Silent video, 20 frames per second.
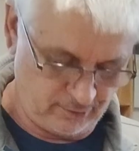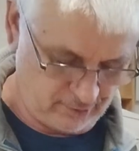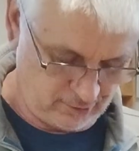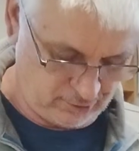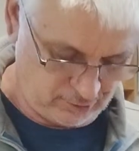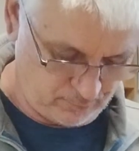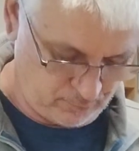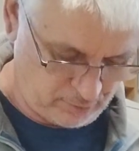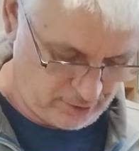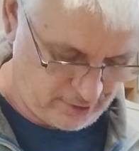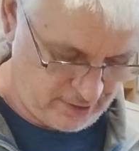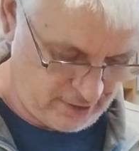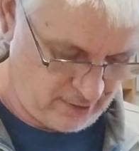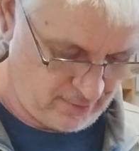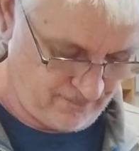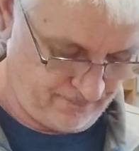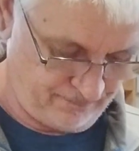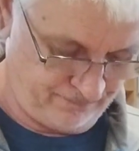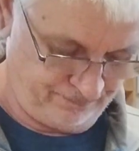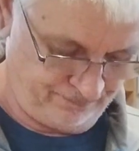at this plane.
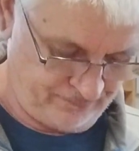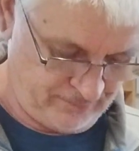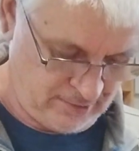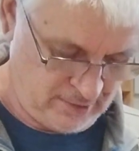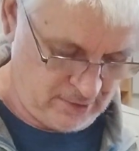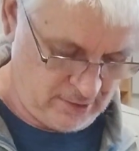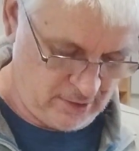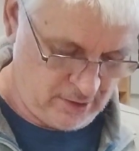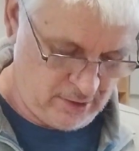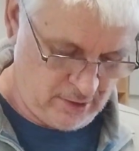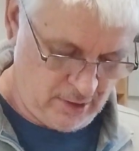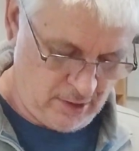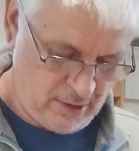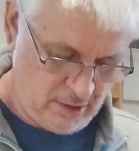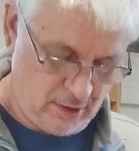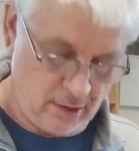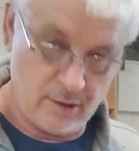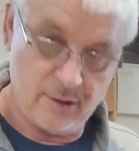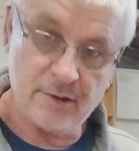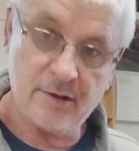
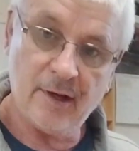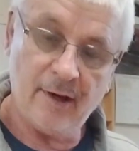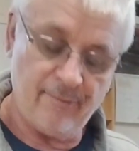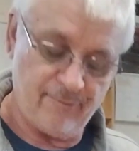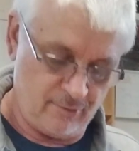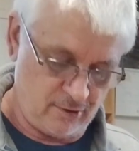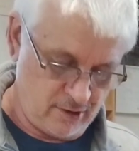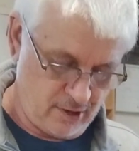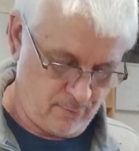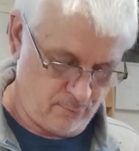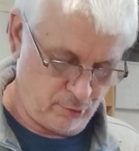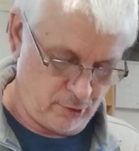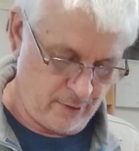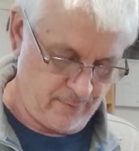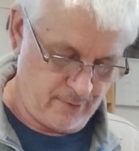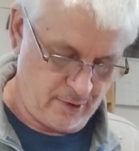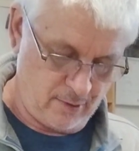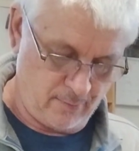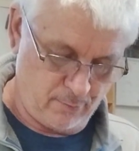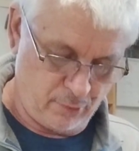It is definitely a
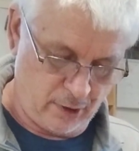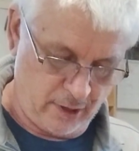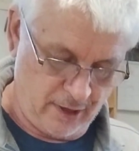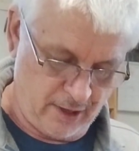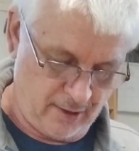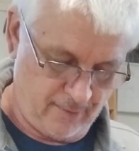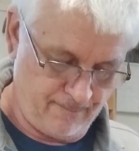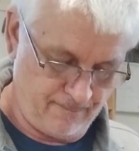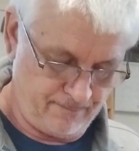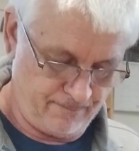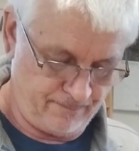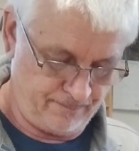premium plane.